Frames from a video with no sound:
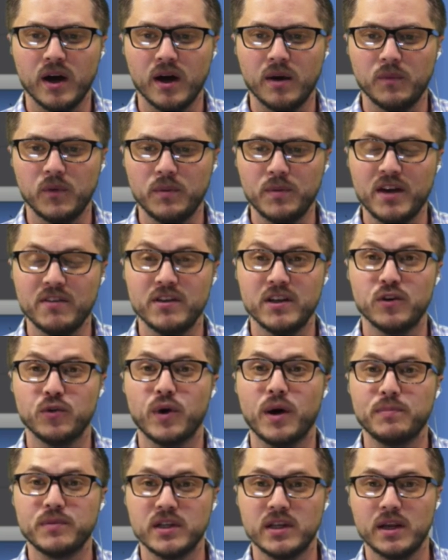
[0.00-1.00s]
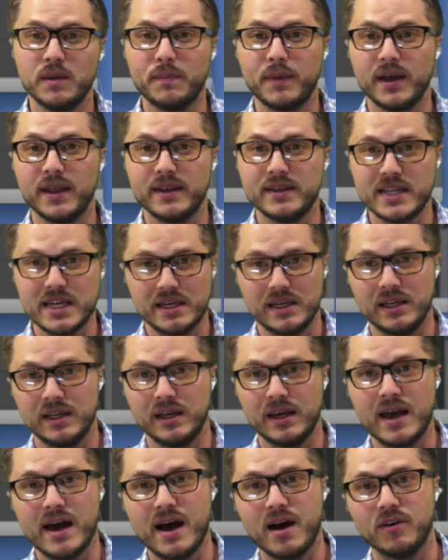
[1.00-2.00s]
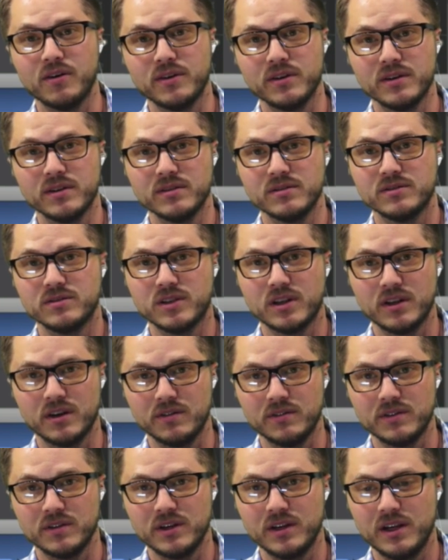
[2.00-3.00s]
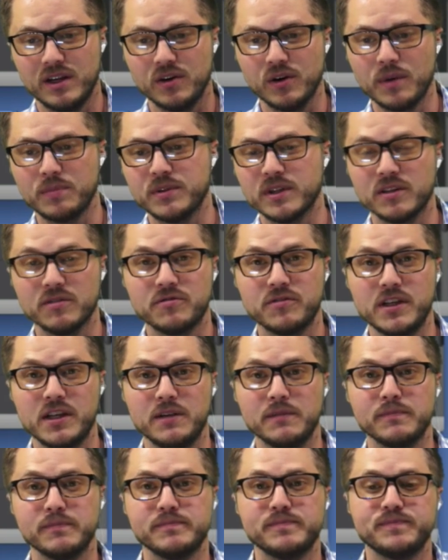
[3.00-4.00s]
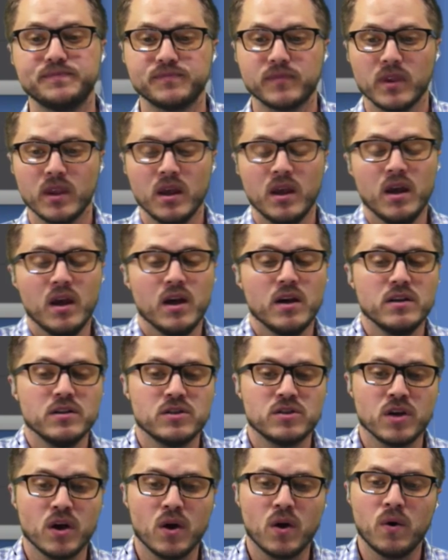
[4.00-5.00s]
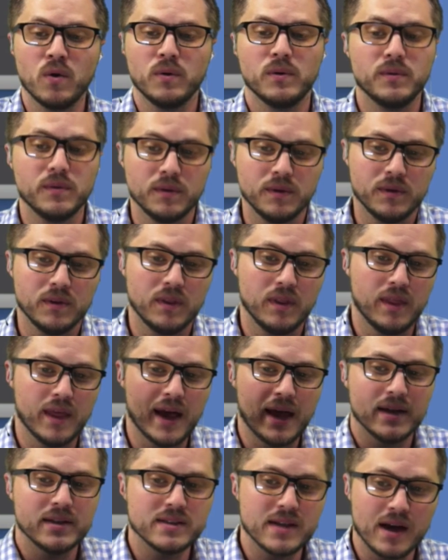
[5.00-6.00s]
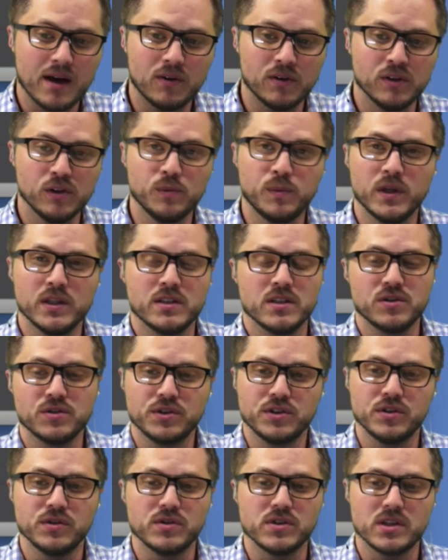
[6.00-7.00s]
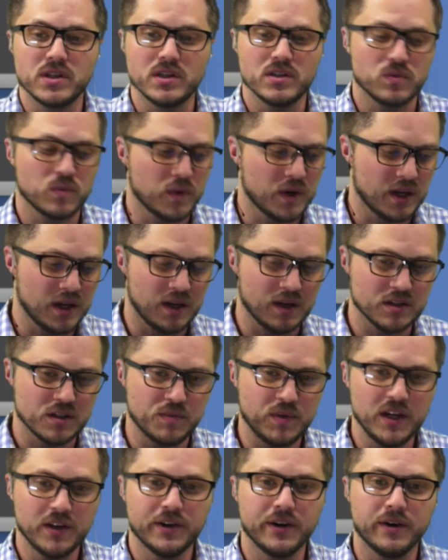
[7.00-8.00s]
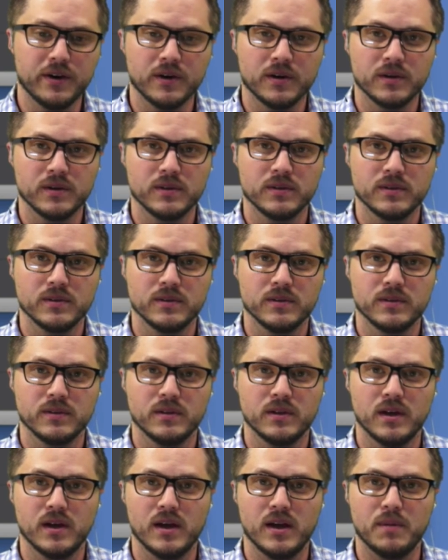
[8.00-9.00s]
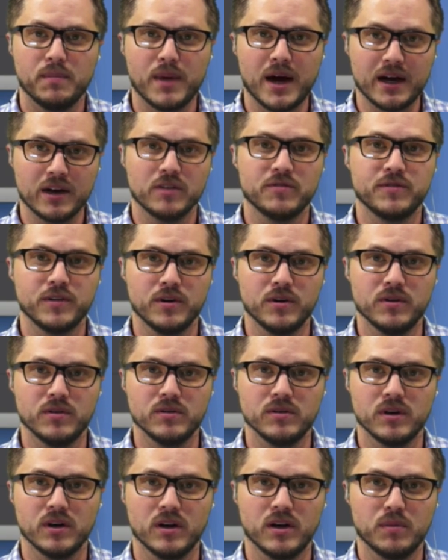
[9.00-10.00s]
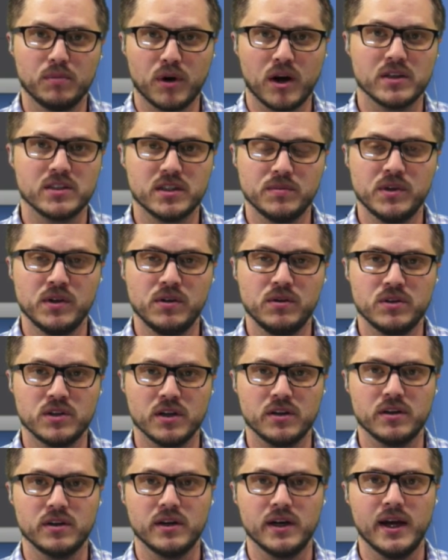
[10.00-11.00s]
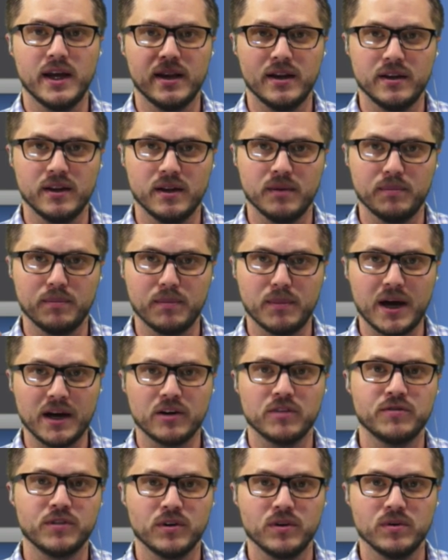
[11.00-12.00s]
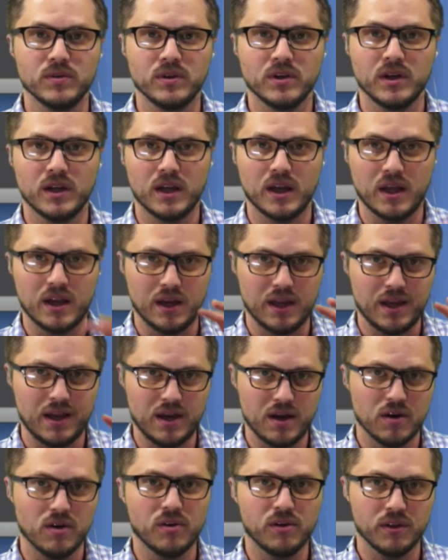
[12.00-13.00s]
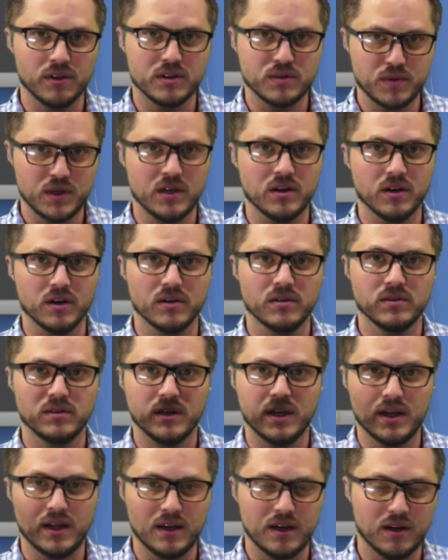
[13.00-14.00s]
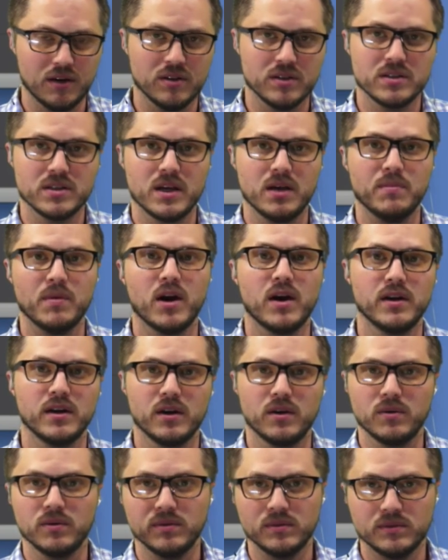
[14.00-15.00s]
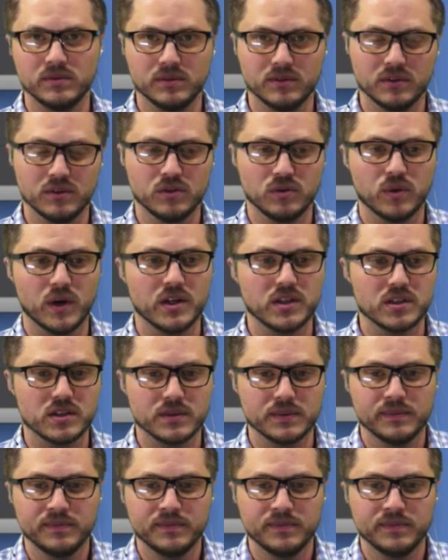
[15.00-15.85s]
we may have interrupted it by interrupting the feed. So that is how a loop gets introduced, is when a speaker and a microphone are in proximity to each other, and the microphone can hear the speaker and hear the same audio twice.